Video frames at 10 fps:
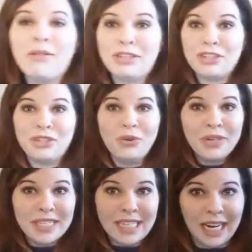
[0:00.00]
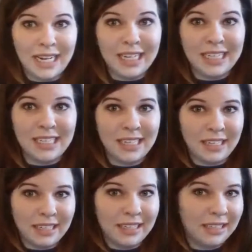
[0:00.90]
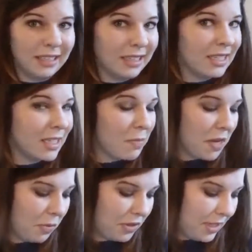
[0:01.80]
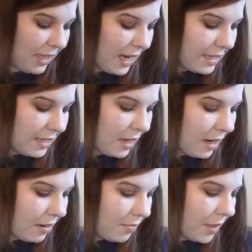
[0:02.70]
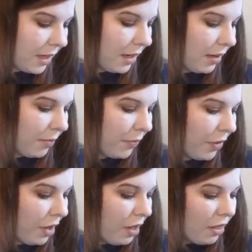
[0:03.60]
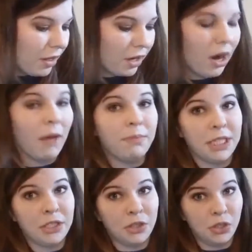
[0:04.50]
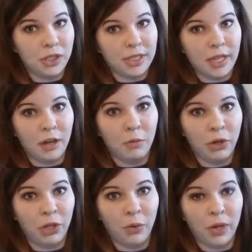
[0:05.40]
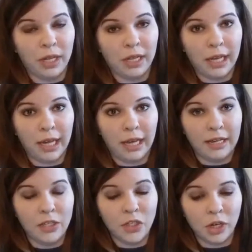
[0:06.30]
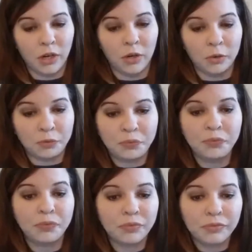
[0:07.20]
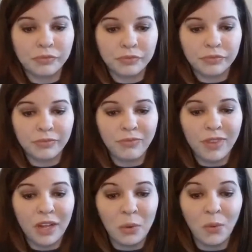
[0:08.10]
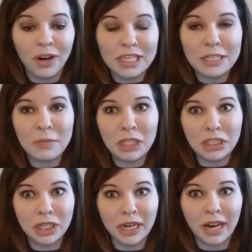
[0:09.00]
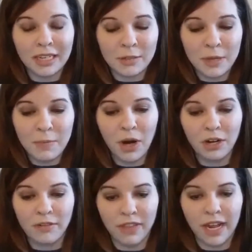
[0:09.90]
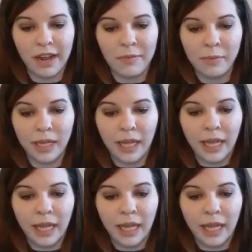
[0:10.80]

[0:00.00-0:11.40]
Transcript: but I was just so excited to to be able to get some. Um, their updates usually sell out pretty quickly, so I wanted to make sure I got to be a part of that.